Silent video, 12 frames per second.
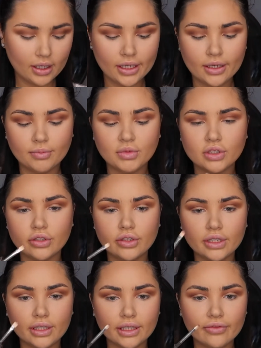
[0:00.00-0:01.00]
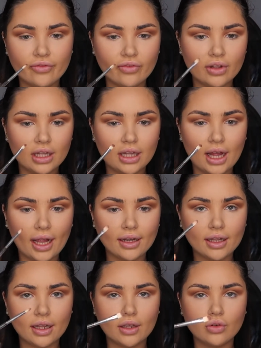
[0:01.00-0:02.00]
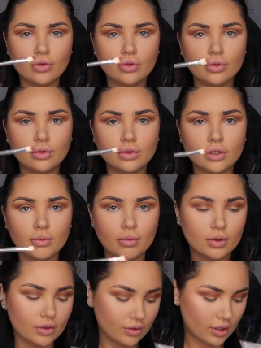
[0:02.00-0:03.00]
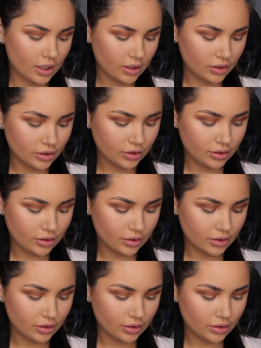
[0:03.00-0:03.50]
and I'm just using like a flat angled brush